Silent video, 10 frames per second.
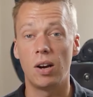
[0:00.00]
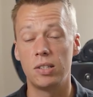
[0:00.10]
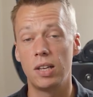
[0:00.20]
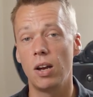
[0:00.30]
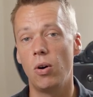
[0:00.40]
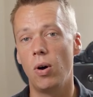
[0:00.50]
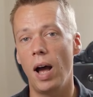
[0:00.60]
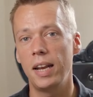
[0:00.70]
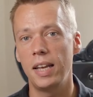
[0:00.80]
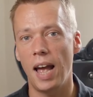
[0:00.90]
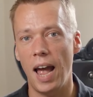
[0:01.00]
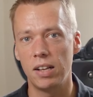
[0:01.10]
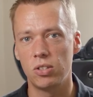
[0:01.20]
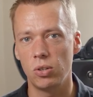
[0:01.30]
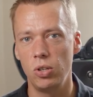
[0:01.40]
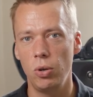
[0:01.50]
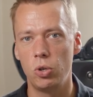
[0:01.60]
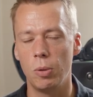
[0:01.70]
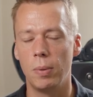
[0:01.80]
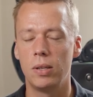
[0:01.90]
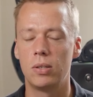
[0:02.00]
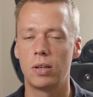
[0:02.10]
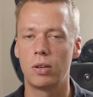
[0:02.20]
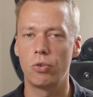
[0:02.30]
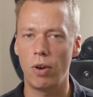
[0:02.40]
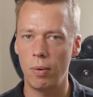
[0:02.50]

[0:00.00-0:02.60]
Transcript: when I started doing YouTube videos,